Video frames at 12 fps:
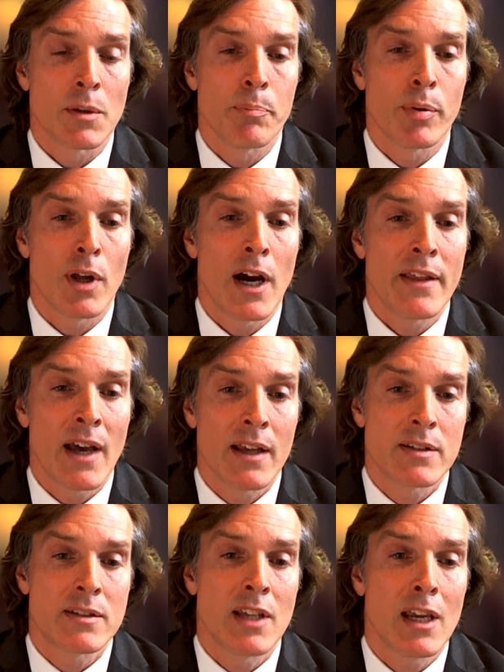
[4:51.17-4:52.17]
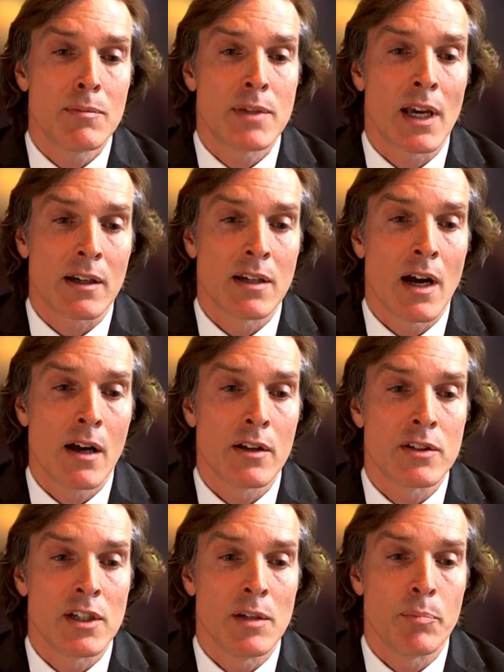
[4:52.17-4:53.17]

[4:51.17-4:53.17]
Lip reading: apply that same technology,